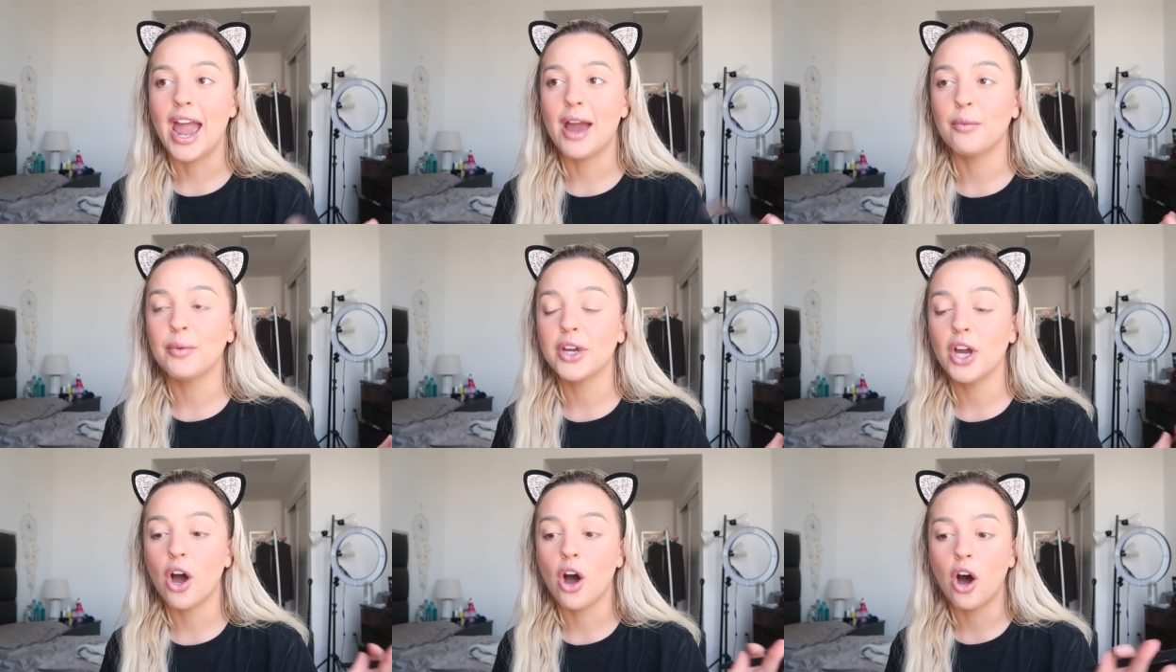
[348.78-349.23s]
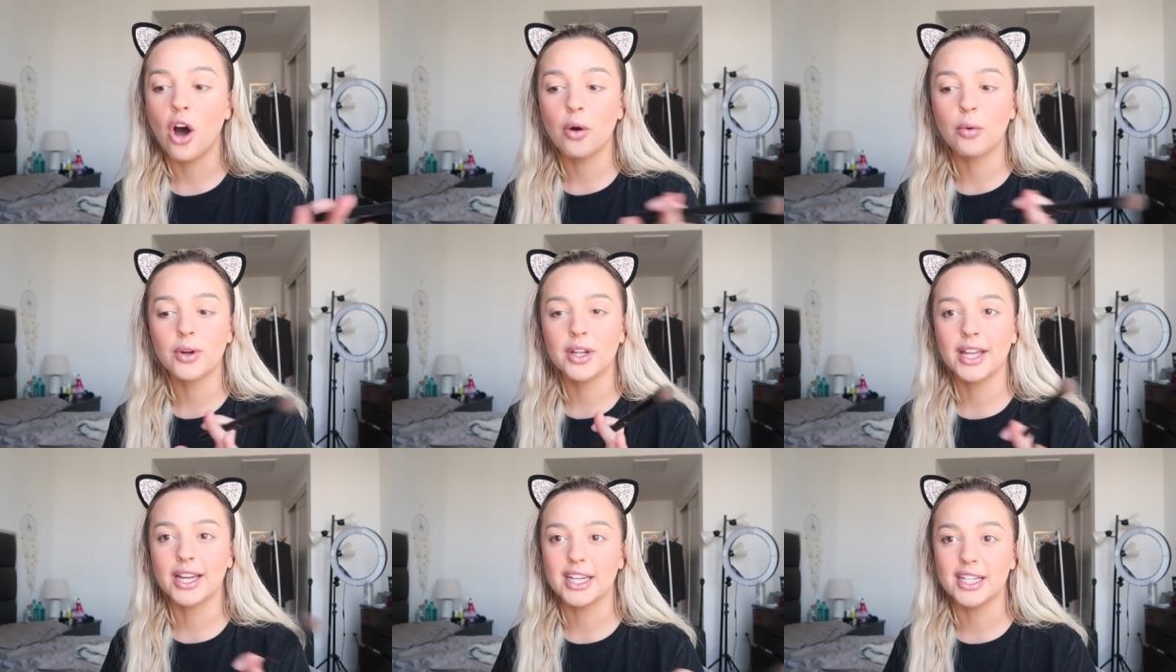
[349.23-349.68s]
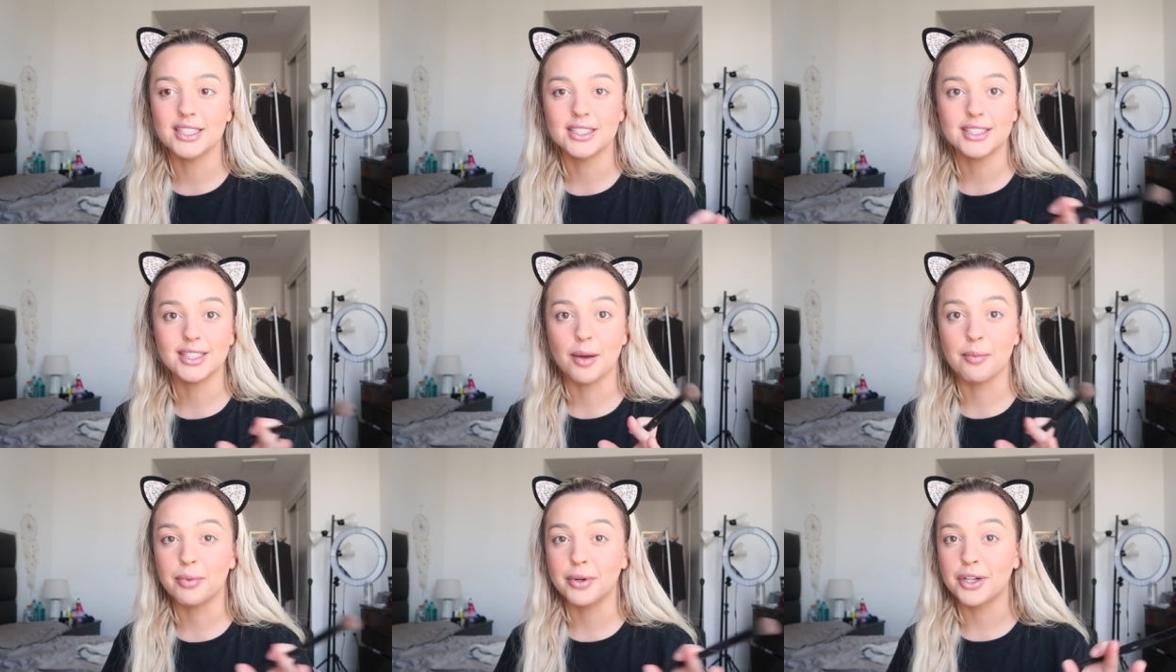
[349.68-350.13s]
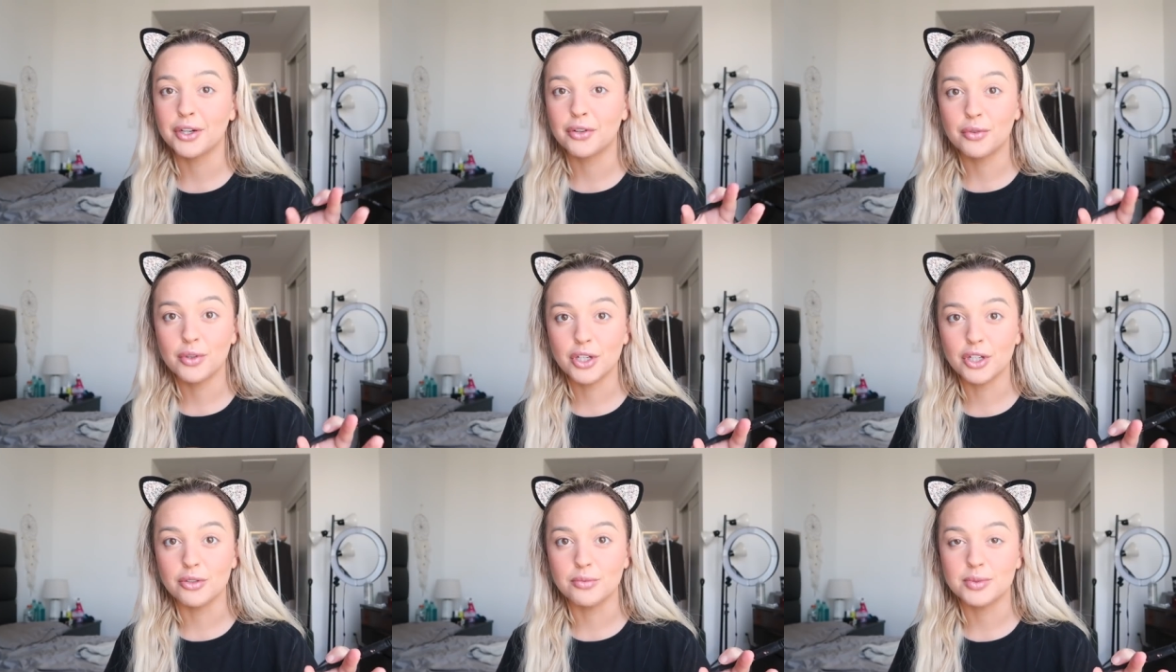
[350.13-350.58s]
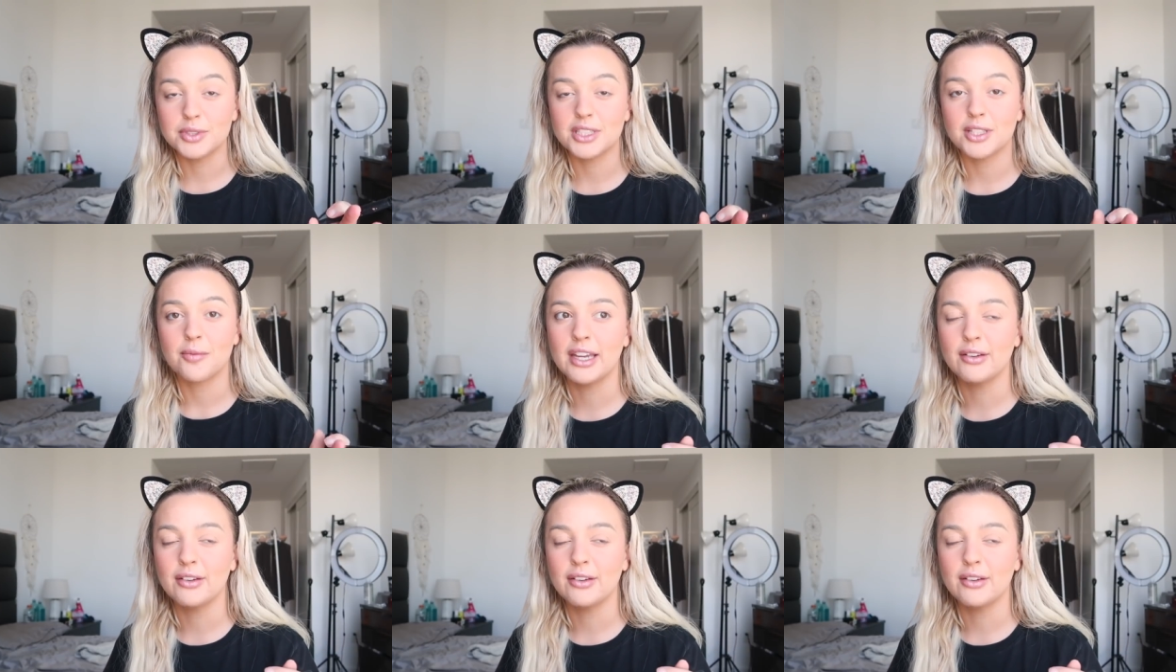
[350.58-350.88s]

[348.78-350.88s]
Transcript: and we all were like in separate groups.